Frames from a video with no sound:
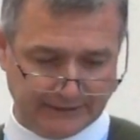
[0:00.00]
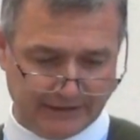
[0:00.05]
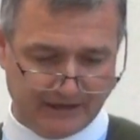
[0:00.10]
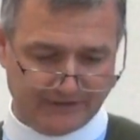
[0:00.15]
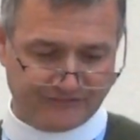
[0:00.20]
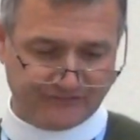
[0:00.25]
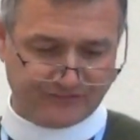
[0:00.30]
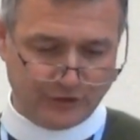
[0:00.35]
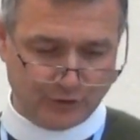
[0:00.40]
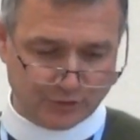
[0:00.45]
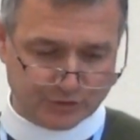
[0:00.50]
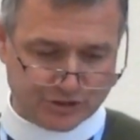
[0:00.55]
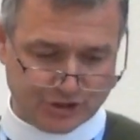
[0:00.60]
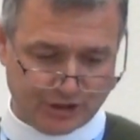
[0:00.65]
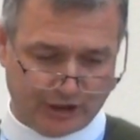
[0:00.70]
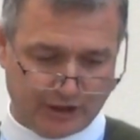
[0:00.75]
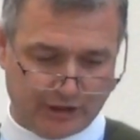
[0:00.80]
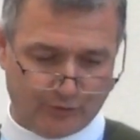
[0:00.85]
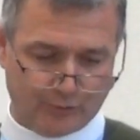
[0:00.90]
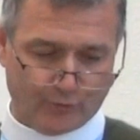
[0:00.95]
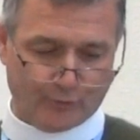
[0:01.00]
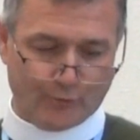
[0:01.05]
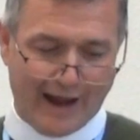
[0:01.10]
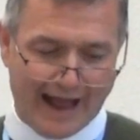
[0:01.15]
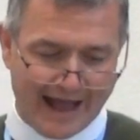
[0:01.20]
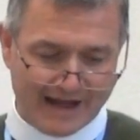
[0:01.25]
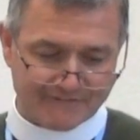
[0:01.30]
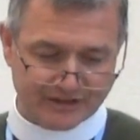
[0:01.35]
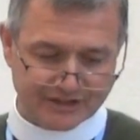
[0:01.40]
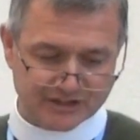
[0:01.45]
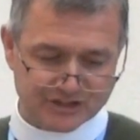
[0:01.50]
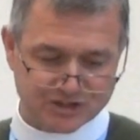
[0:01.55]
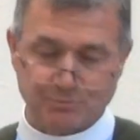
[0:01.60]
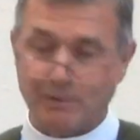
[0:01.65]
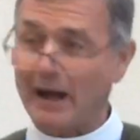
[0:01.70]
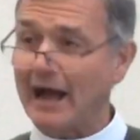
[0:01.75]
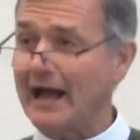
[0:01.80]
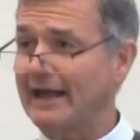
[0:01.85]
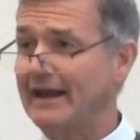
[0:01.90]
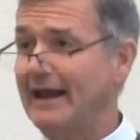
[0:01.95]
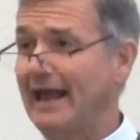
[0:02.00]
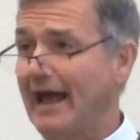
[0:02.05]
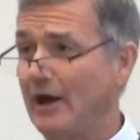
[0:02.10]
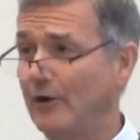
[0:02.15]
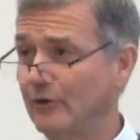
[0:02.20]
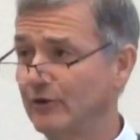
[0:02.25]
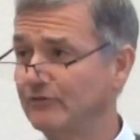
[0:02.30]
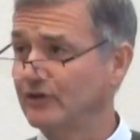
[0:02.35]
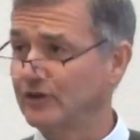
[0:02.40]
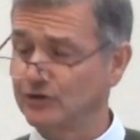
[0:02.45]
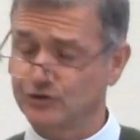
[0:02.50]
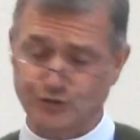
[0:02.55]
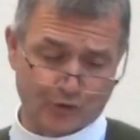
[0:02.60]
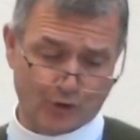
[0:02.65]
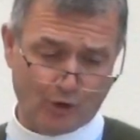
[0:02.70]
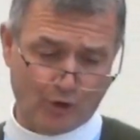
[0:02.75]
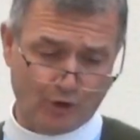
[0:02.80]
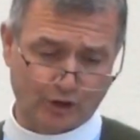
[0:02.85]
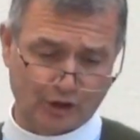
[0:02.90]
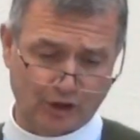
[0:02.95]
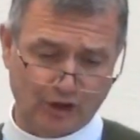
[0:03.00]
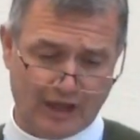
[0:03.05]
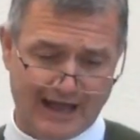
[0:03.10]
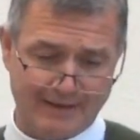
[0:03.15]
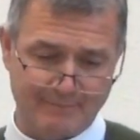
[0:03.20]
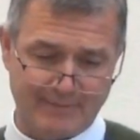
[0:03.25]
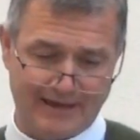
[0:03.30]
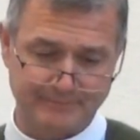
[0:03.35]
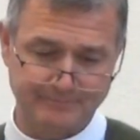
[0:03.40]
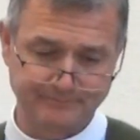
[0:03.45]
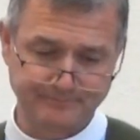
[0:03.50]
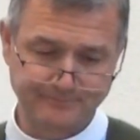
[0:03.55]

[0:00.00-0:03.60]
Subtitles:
a future ravaged by an out-of-control climate.